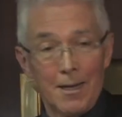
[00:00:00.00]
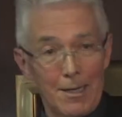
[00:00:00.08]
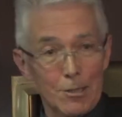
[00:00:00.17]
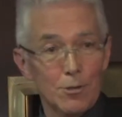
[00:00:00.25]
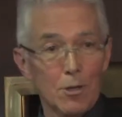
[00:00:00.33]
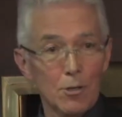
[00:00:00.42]

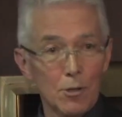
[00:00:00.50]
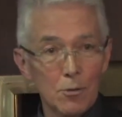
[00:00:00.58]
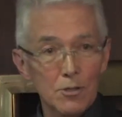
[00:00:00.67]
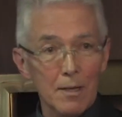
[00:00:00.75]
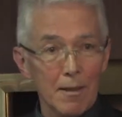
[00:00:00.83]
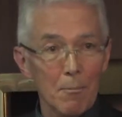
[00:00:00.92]
is not
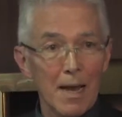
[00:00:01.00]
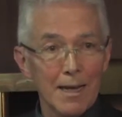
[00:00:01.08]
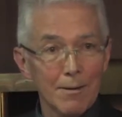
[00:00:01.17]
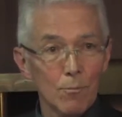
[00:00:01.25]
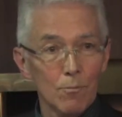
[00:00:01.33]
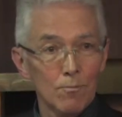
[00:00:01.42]
using
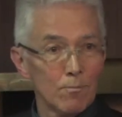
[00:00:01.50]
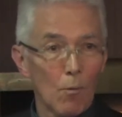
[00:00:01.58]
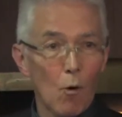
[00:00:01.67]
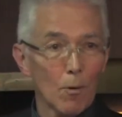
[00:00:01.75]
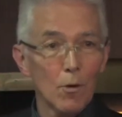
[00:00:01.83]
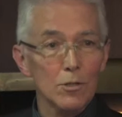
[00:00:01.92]
them
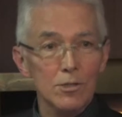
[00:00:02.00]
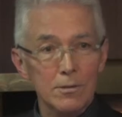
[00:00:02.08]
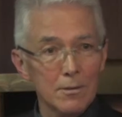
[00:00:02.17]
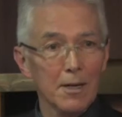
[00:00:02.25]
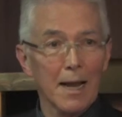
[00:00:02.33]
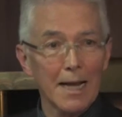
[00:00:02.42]
almost
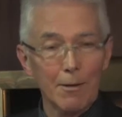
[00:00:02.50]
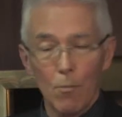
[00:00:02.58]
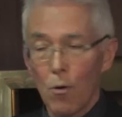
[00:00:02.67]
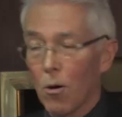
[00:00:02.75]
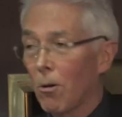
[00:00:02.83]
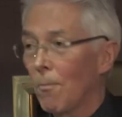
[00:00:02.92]
not
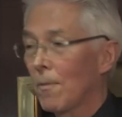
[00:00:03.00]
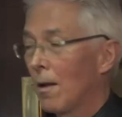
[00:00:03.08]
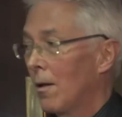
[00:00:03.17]
anymore.